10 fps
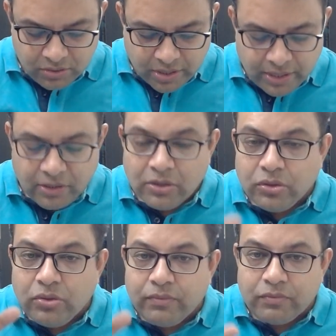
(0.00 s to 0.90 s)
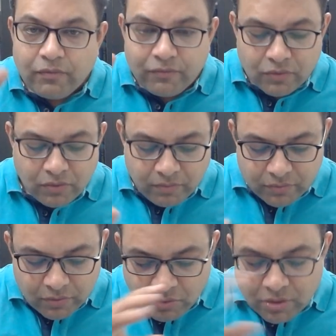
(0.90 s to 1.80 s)
Right?
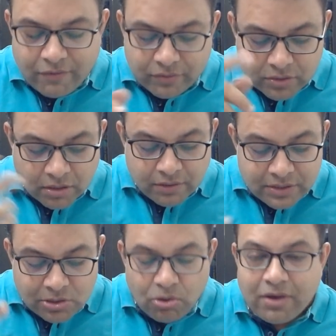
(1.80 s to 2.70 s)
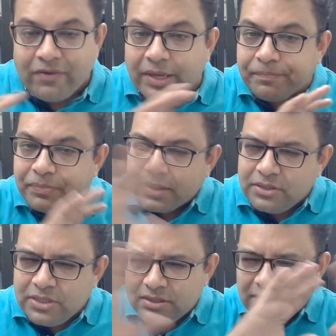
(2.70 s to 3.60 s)
Third is look away.
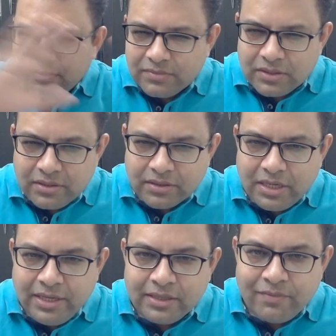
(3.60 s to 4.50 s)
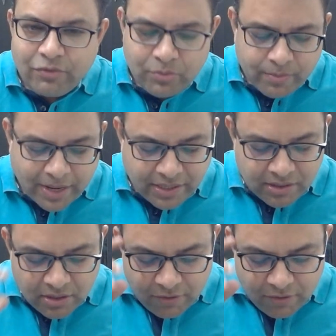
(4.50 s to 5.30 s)
Just clear them from your mind.